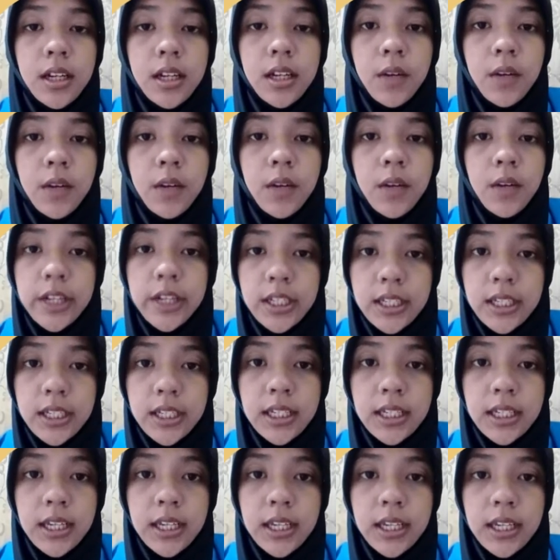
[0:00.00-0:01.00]

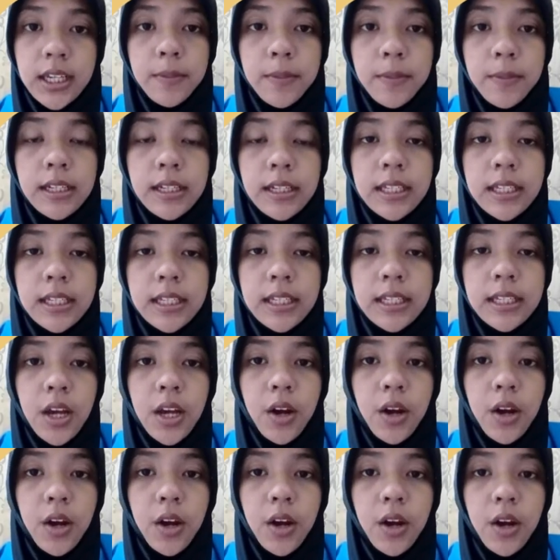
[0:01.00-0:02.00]
reading ability
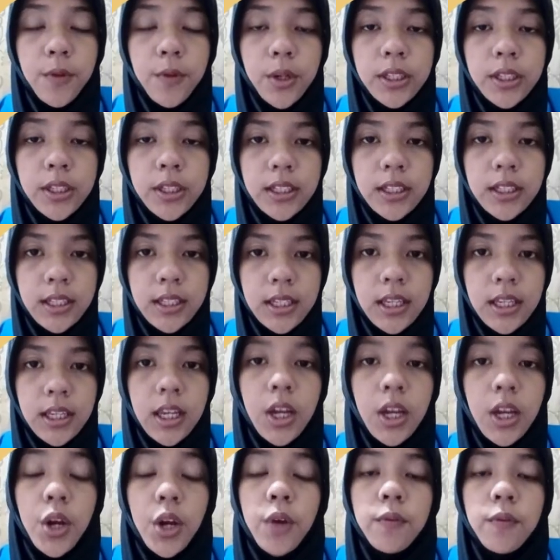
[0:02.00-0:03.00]
of 40
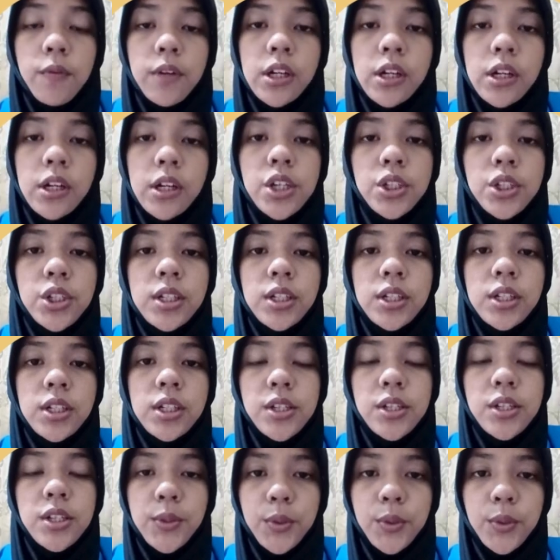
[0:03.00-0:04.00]
vocational
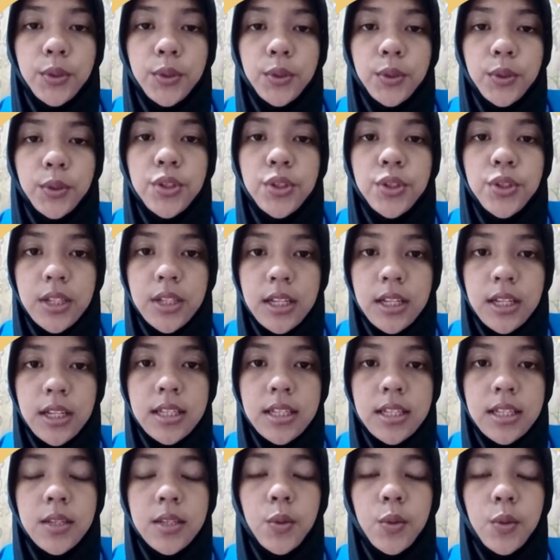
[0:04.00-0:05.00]
school
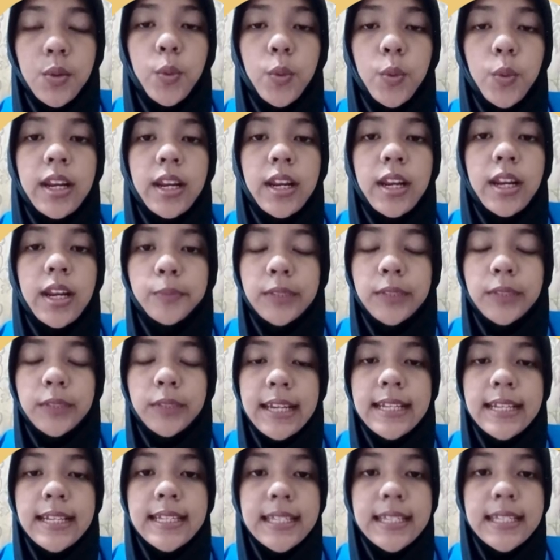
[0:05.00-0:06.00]
students when
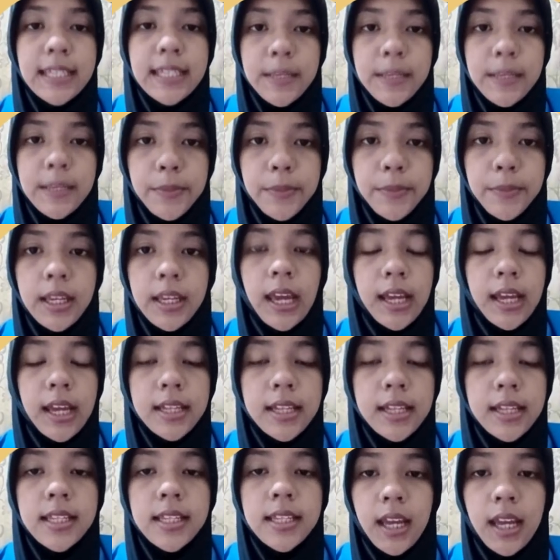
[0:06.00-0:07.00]
applying skimming and
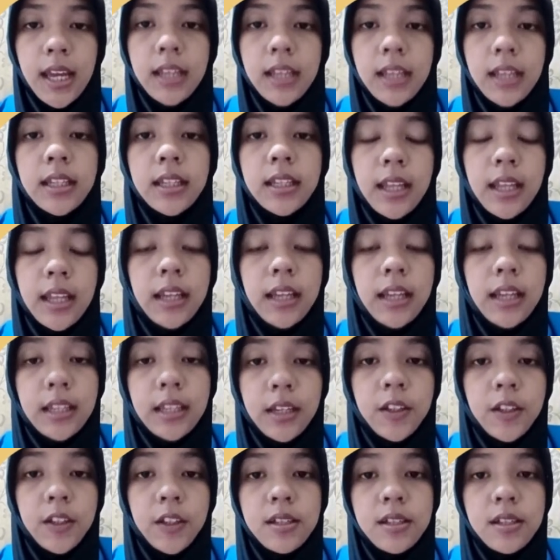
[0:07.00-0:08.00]
scanning
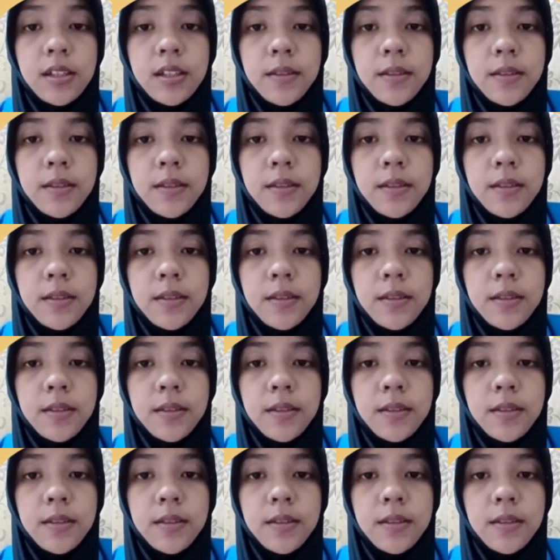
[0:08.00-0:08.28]
techniques.